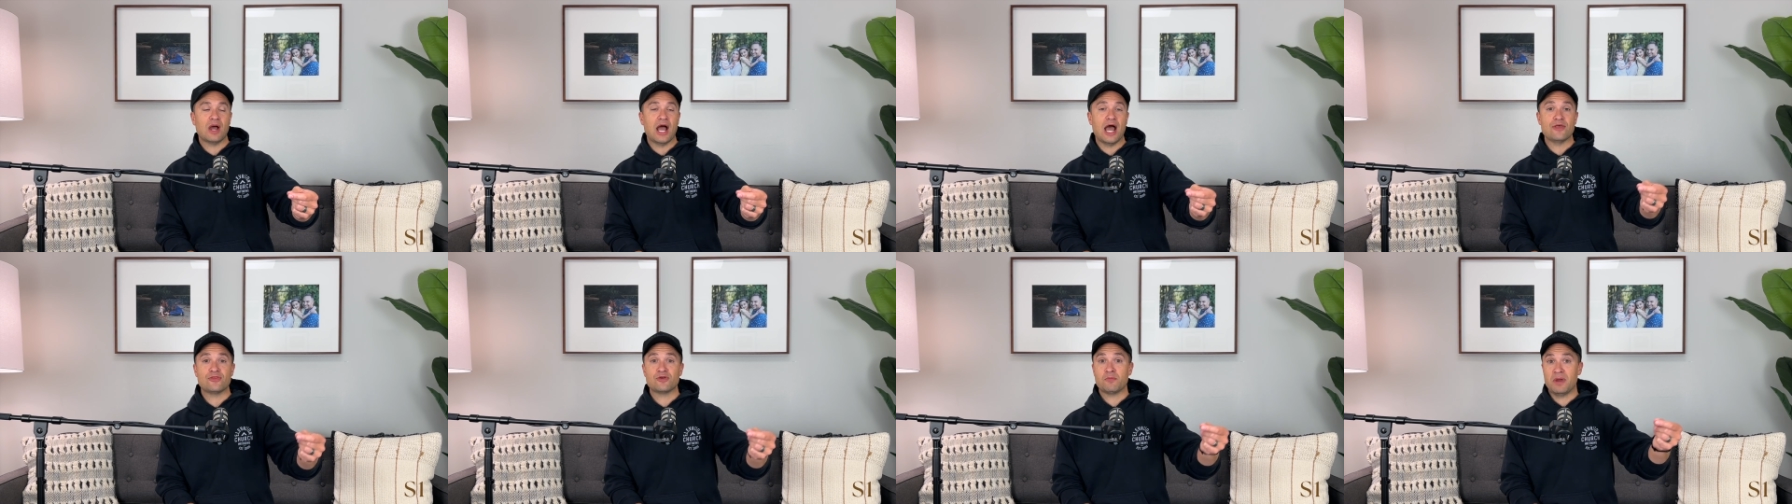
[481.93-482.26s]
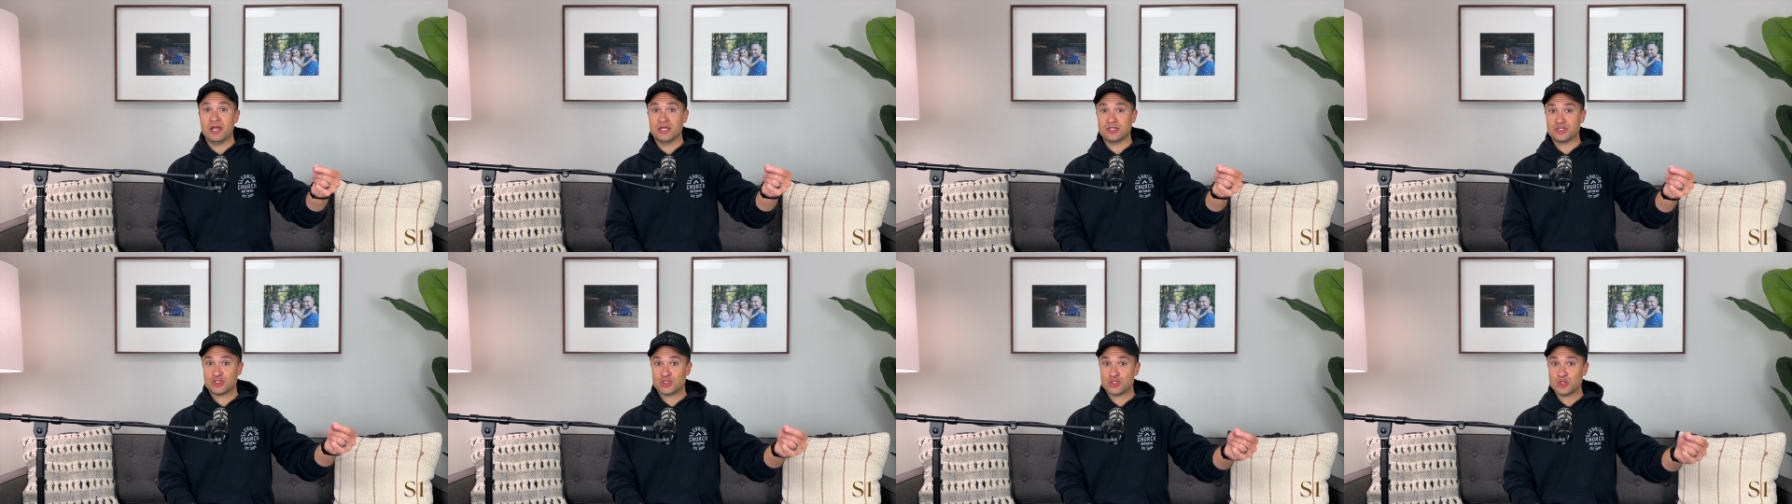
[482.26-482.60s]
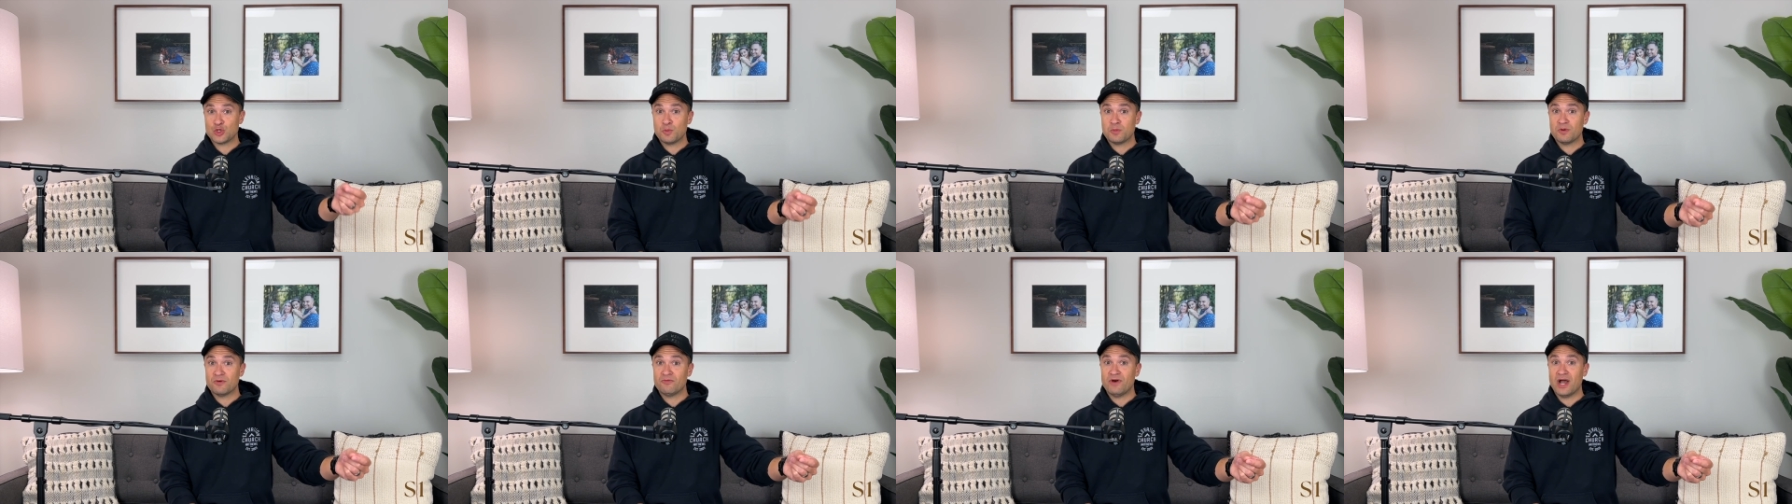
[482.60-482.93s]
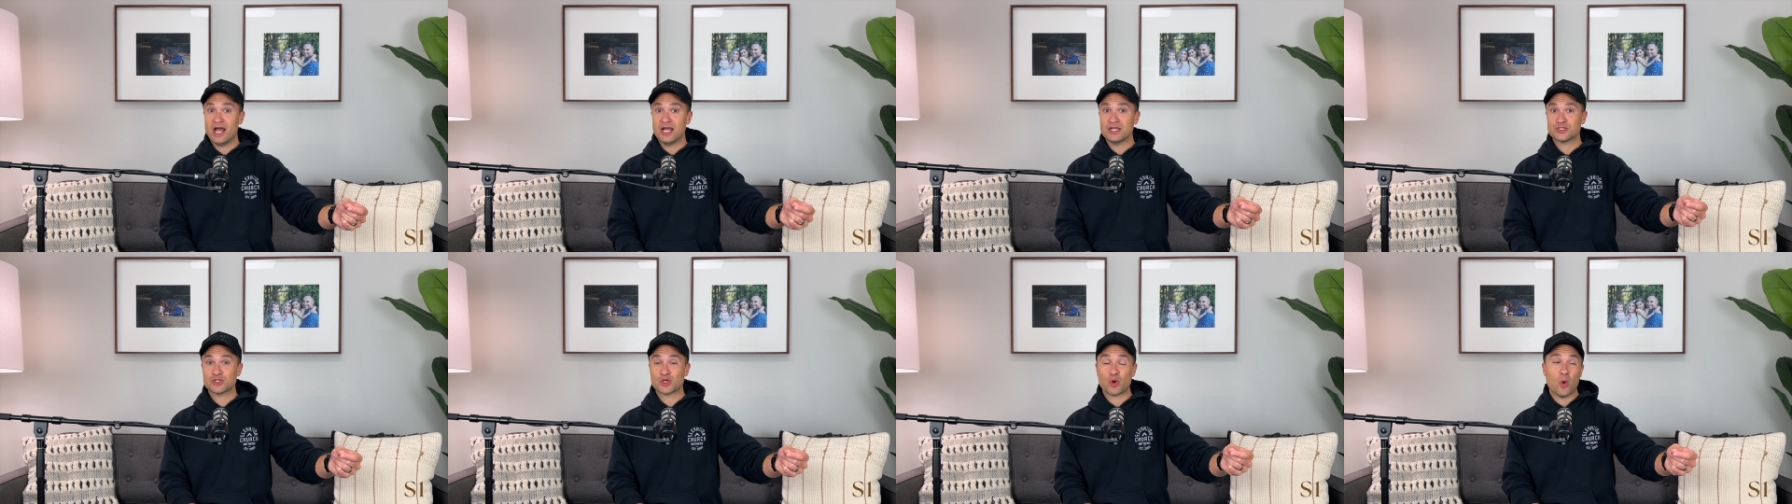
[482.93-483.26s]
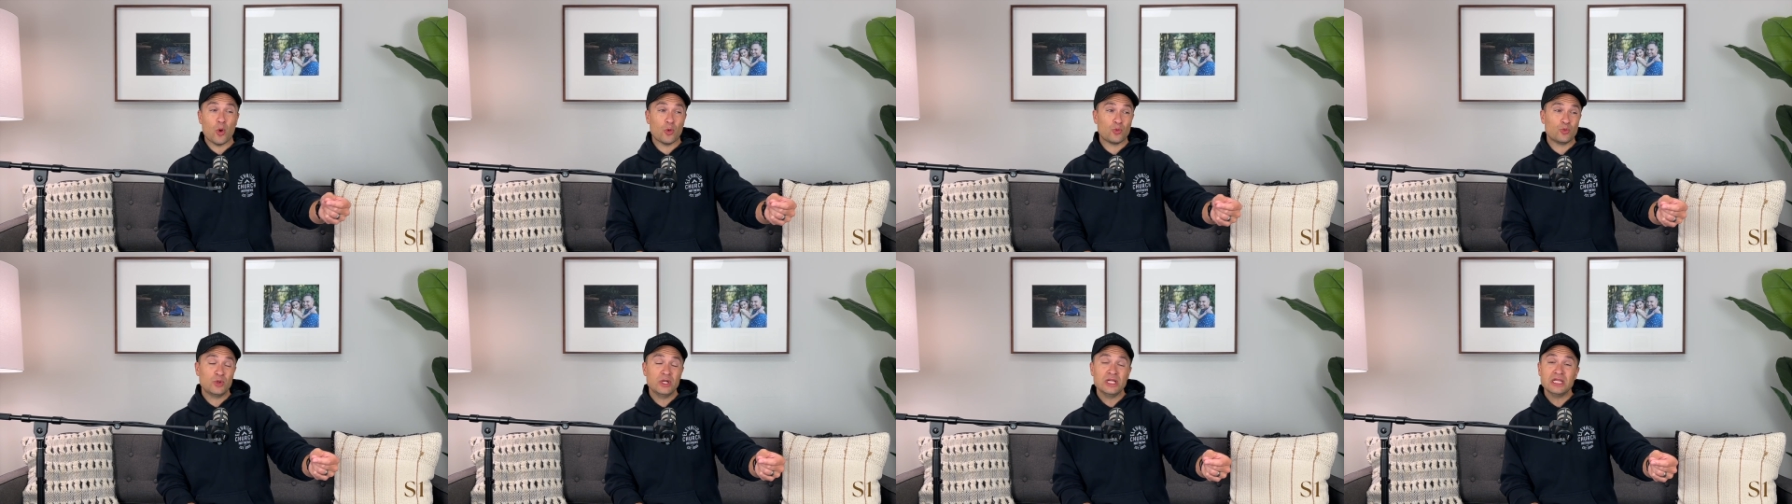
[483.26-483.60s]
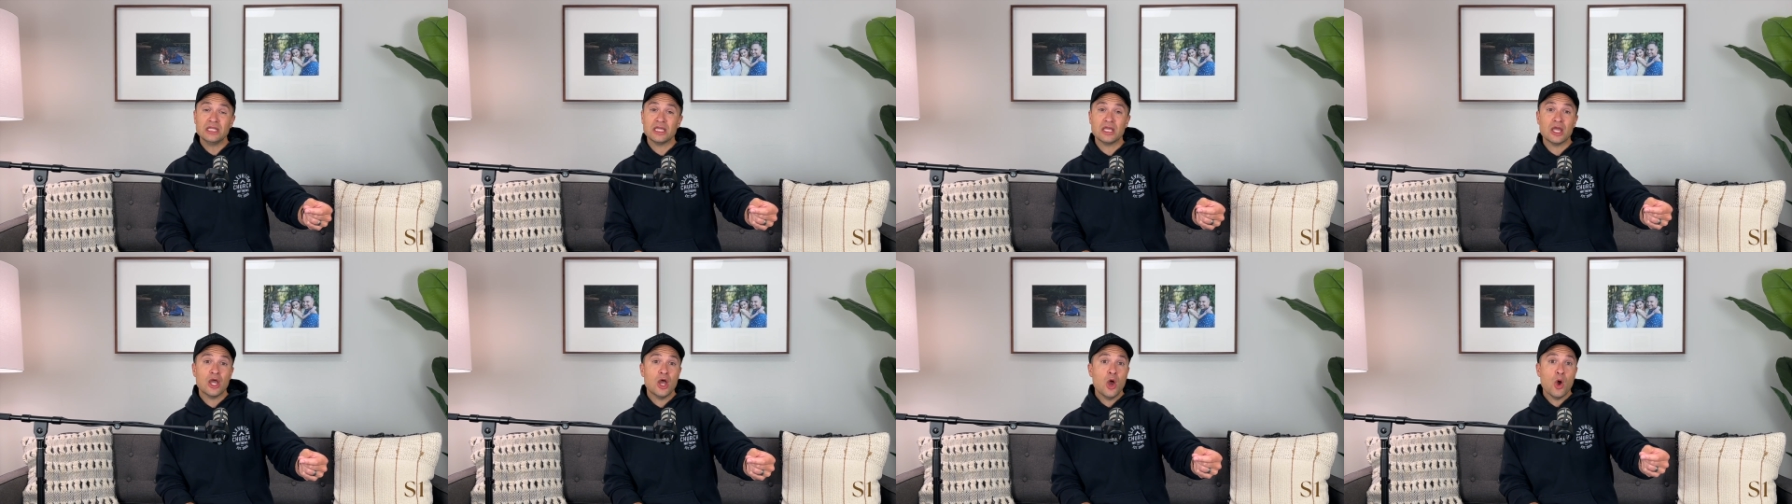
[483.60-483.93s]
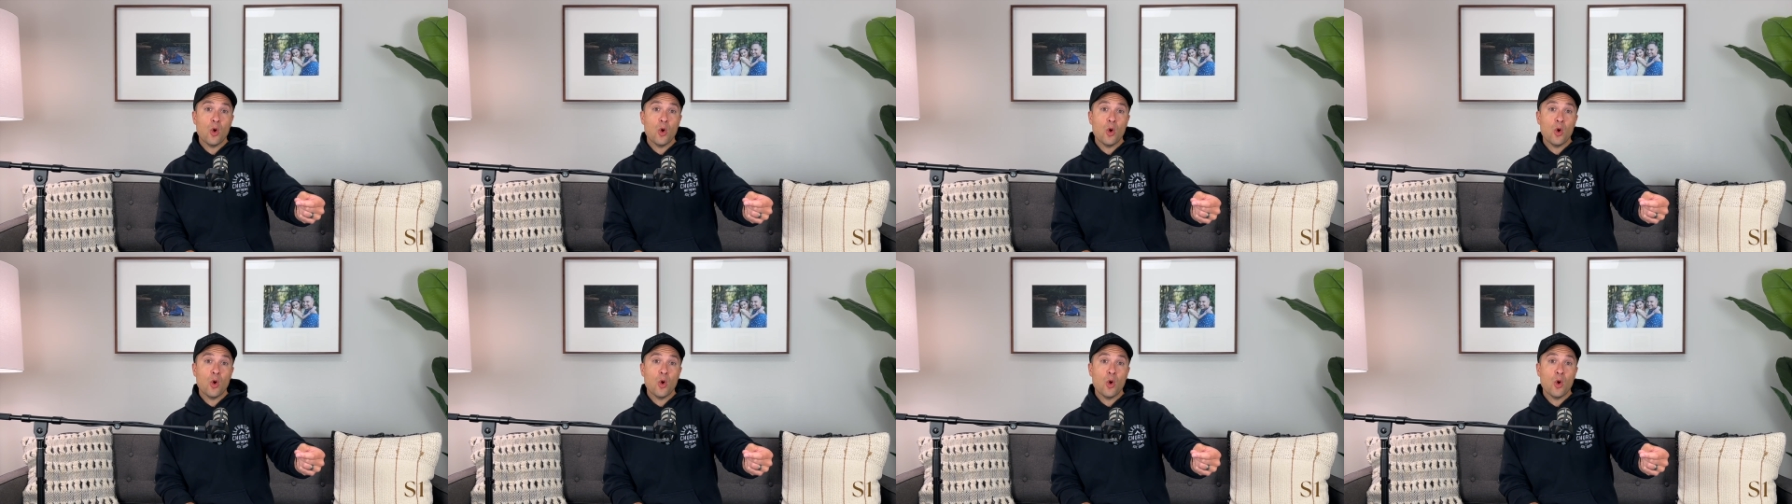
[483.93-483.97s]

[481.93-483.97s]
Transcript: either my supervisor, or really,